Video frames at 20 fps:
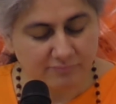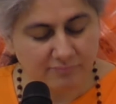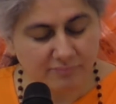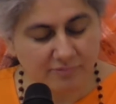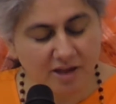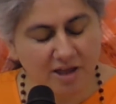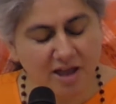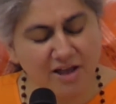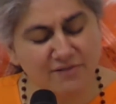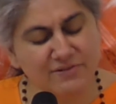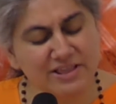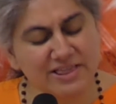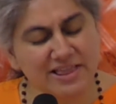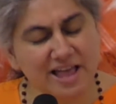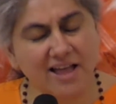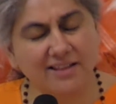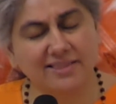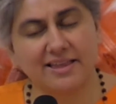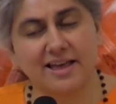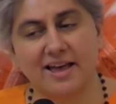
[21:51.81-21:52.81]

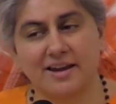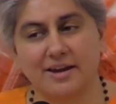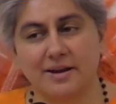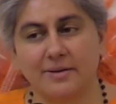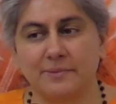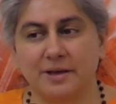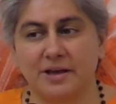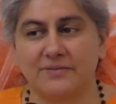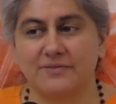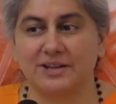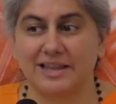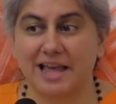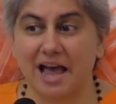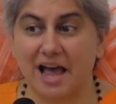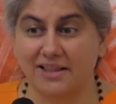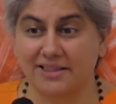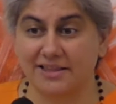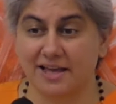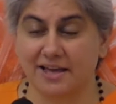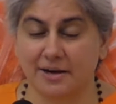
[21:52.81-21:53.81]
Avadhataram,
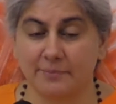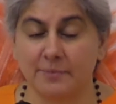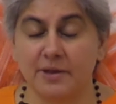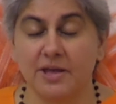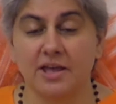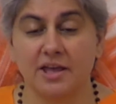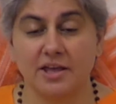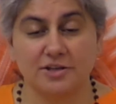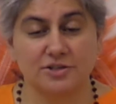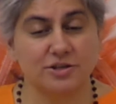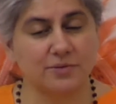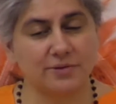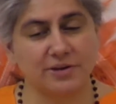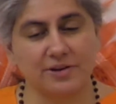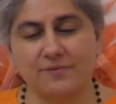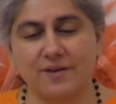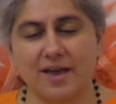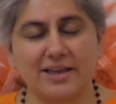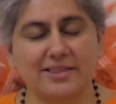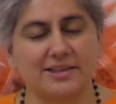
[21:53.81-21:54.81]
avadhataram. So in
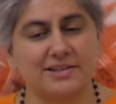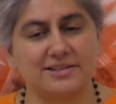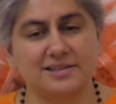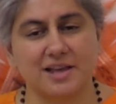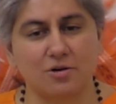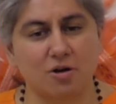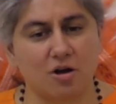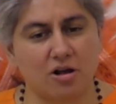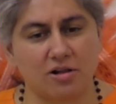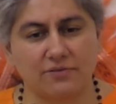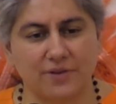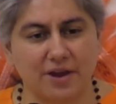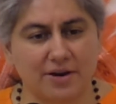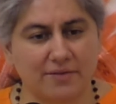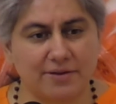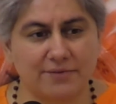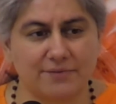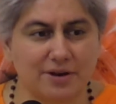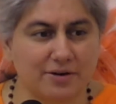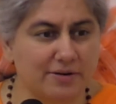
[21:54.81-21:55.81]
fact, these are all
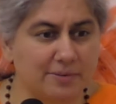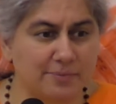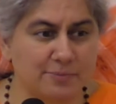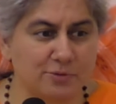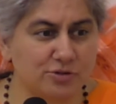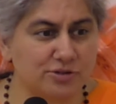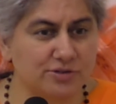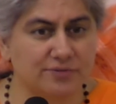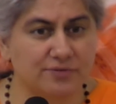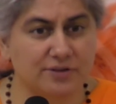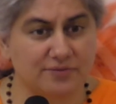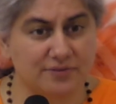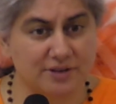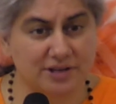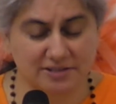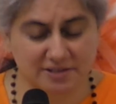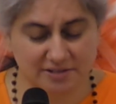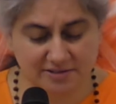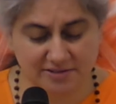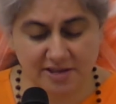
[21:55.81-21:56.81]
very, very beautiful
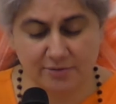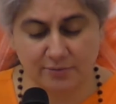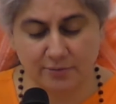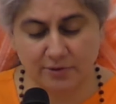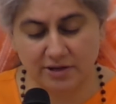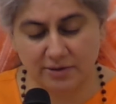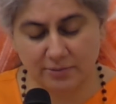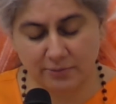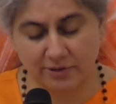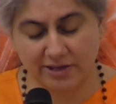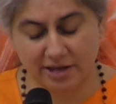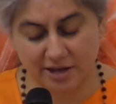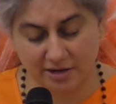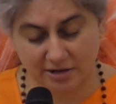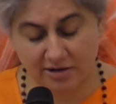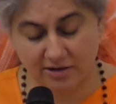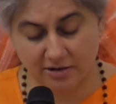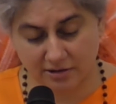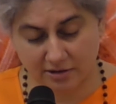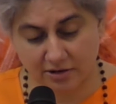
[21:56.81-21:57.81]
verses that we can
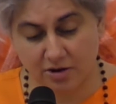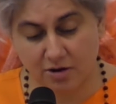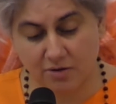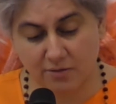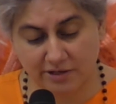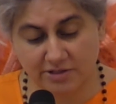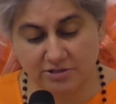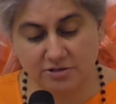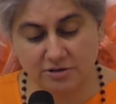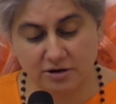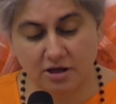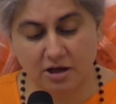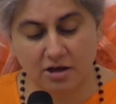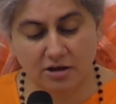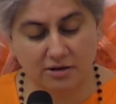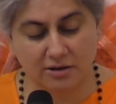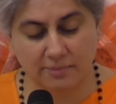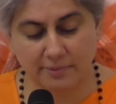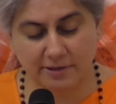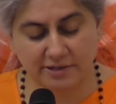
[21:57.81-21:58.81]
go into
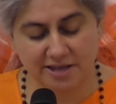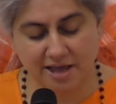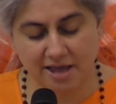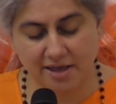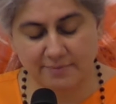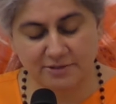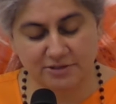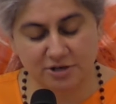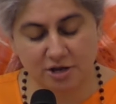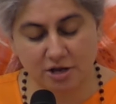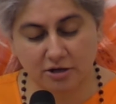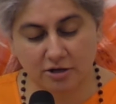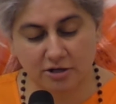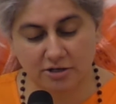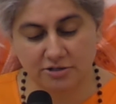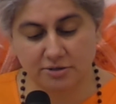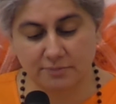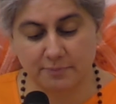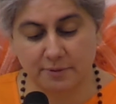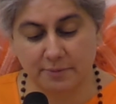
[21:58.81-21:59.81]
longer, but time is not going
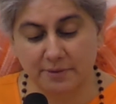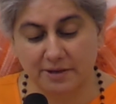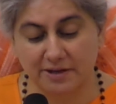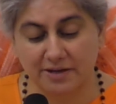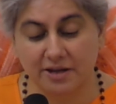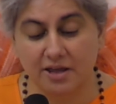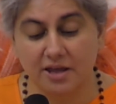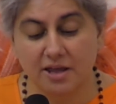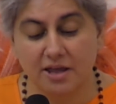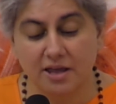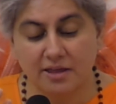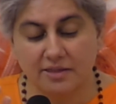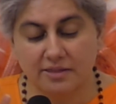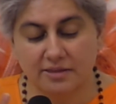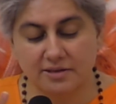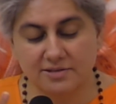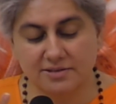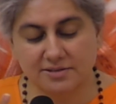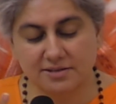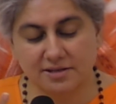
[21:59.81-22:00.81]
to permit.
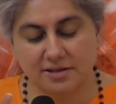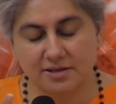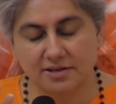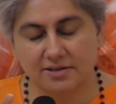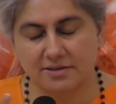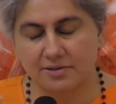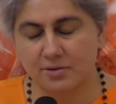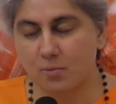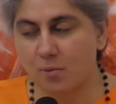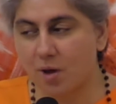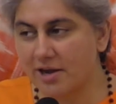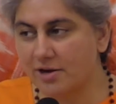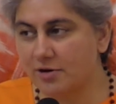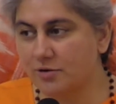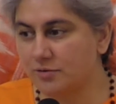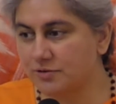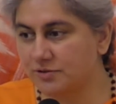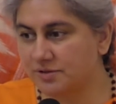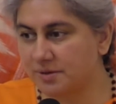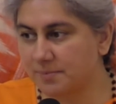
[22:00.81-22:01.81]
The one
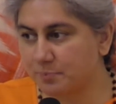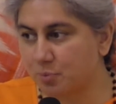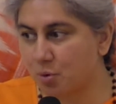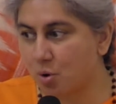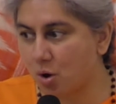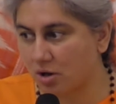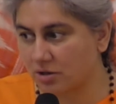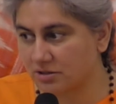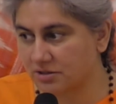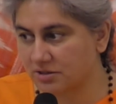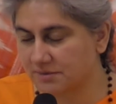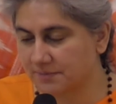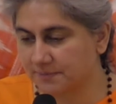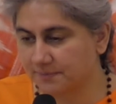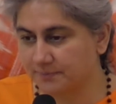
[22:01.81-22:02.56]
who supports.